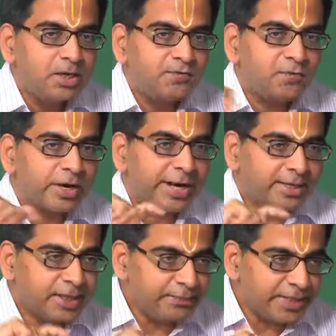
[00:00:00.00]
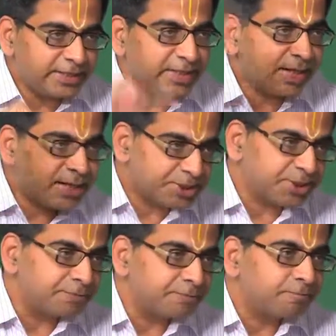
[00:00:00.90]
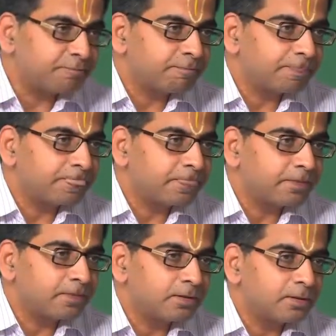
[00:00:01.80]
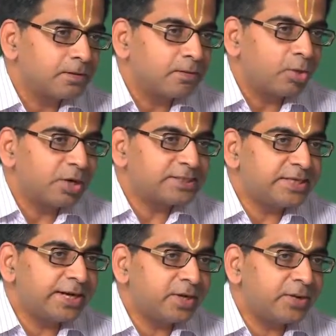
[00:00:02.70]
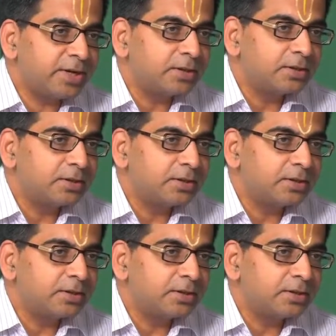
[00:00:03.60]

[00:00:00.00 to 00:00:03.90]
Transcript: For encrypting the connection, what does it require?